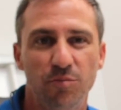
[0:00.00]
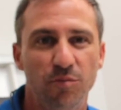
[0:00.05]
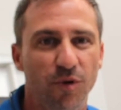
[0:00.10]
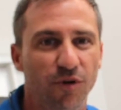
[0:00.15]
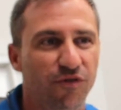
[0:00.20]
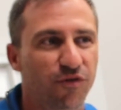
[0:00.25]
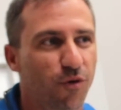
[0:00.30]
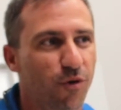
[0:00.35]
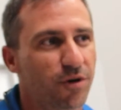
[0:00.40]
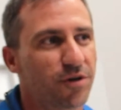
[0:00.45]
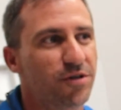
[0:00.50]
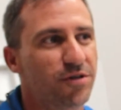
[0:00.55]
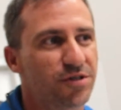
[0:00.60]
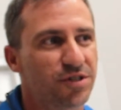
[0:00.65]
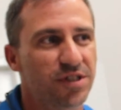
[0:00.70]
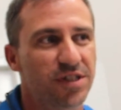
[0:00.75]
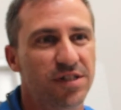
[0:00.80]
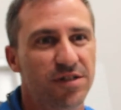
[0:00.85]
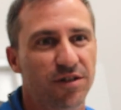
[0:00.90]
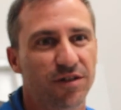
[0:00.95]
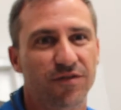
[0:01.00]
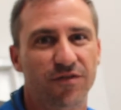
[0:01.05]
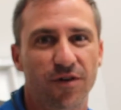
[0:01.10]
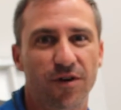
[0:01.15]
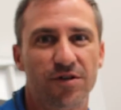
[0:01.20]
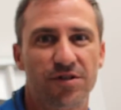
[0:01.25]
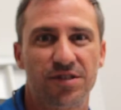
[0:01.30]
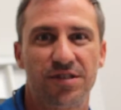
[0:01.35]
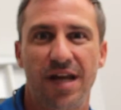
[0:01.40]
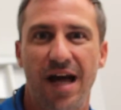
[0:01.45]
before you see your
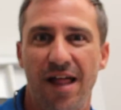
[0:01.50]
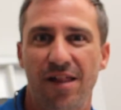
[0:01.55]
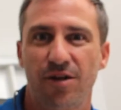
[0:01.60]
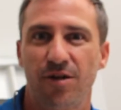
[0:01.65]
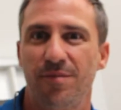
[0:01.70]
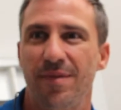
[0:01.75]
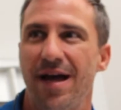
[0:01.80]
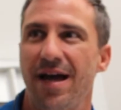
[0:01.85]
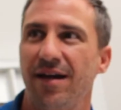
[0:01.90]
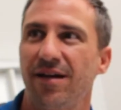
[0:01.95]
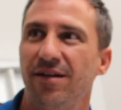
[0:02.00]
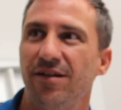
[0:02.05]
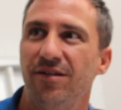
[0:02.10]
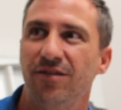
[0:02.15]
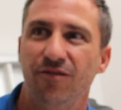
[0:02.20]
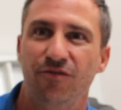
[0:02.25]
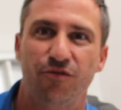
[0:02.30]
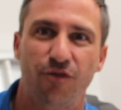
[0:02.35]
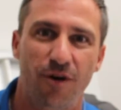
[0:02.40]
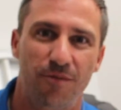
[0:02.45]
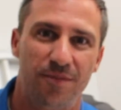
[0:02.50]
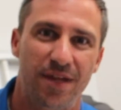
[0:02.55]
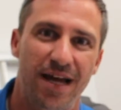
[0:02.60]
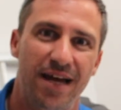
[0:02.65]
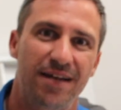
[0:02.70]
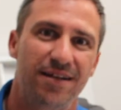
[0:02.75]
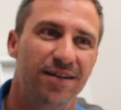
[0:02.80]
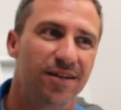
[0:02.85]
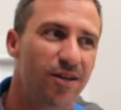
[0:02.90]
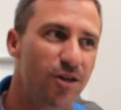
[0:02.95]
first dollar back from
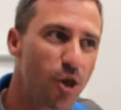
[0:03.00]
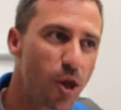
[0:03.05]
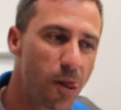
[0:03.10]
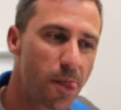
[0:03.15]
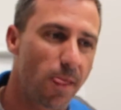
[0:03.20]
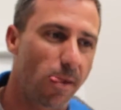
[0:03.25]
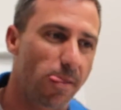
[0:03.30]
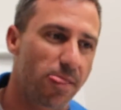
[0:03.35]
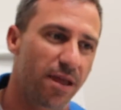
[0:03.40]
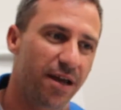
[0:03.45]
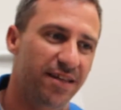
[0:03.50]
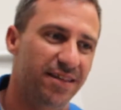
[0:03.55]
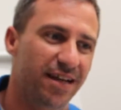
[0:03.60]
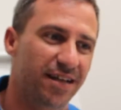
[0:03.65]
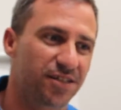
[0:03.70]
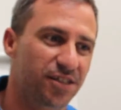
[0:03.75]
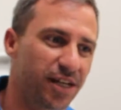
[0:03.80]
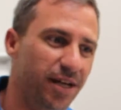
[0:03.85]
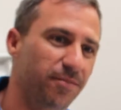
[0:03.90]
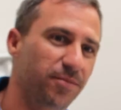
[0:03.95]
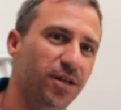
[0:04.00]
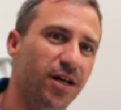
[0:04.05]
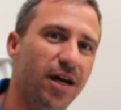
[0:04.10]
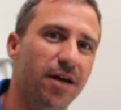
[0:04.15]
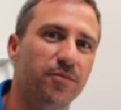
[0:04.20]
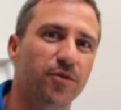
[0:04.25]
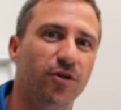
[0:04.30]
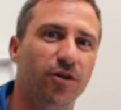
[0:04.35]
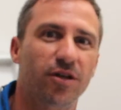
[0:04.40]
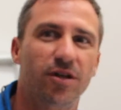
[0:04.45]
that. In that same
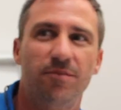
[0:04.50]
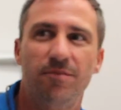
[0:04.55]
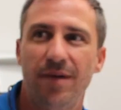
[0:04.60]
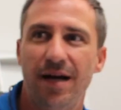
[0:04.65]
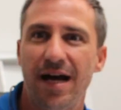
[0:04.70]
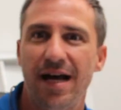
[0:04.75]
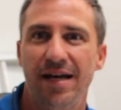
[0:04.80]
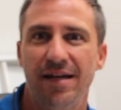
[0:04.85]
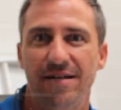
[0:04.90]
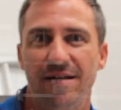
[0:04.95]
time, you're going to buy